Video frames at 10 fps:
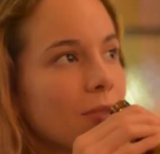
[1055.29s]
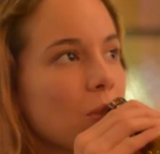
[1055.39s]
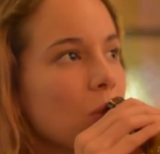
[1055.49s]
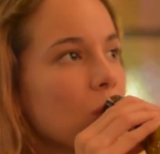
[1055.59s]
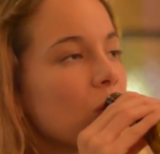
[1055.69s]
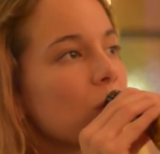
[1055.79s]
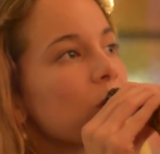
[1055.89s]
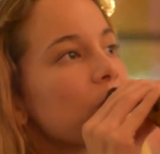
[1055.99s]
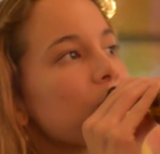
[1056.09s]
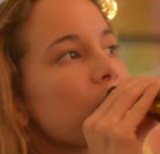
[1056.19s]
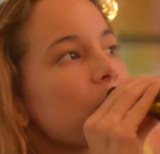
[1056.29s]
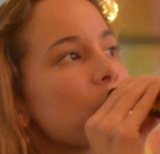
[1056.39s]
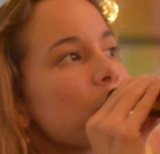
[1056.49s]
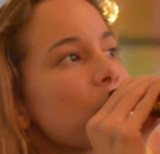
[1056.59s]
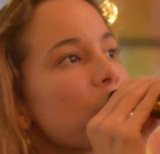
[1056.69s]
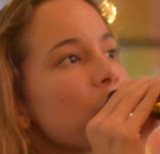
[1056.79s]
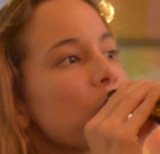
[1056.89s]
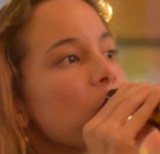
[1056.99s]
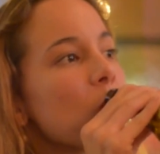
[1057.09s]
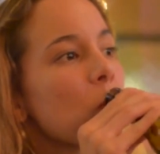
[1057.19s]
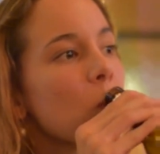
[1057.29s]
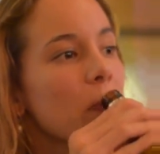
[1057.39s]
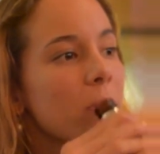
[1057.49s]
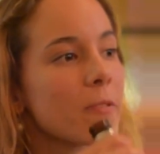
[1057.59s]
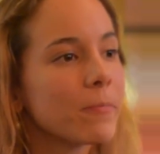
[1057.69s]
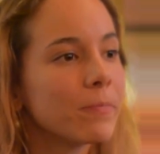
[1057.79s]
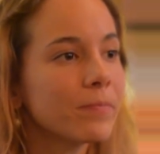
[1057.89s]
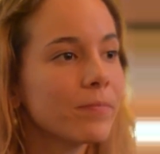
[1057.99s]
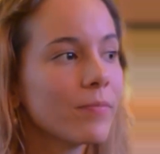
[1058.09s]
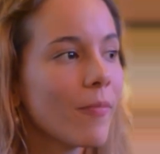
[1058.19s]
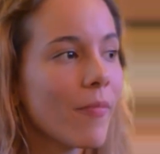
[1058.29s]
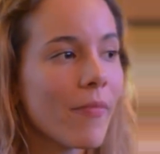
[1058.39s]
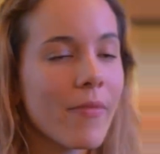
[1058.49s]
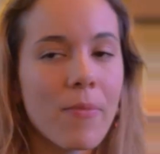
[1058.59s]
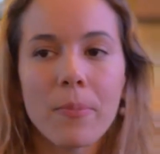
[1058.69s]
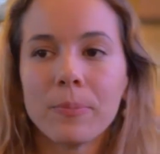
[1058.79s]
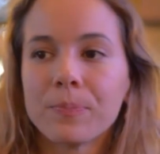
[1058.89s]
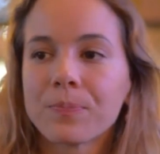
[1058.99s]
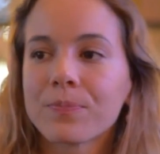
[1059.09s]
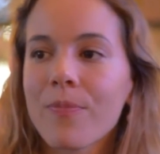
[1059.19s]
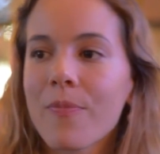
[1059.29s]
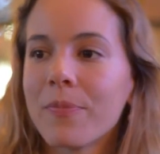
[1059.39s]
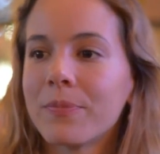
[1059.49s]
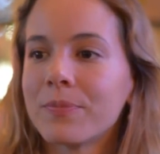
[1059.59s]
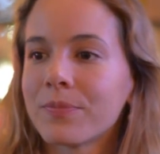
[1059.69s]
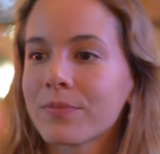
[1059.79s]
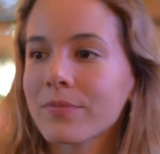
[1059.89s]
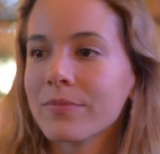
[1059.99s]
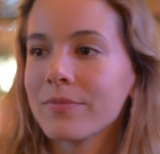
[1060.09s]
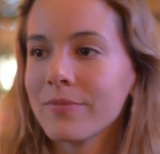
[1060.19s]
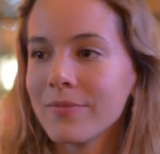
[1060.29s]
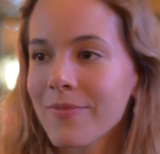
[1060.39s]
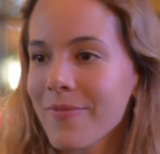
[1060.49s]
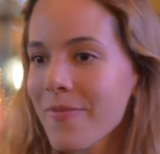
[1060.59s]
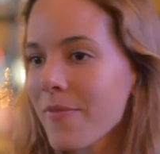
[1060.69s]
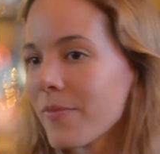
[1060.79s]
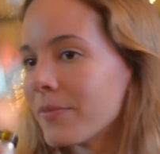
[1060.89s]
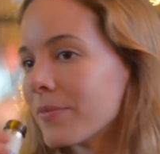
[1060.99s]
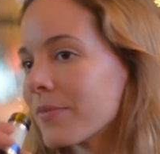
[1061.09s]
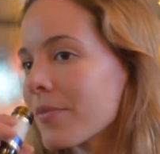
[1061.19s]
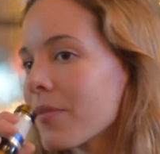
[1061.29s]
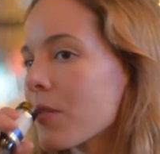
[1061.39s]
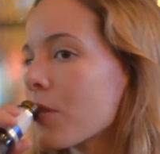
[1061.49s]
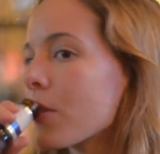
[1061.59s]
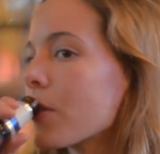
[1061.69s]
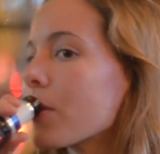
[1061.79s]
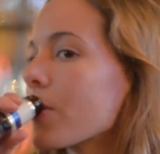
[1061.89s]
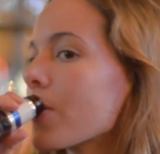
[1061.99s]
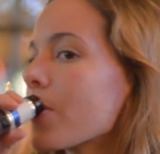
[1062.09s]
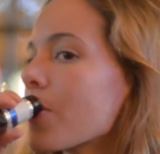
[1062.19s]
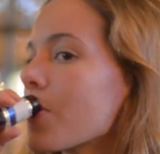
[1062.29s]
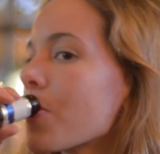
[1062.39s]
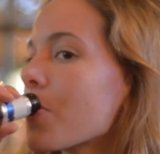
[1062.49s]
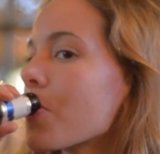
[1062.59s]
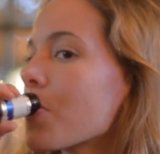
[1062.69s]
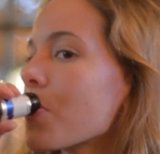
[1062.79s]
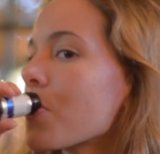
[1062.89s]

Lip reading: No one is speaking in this clip.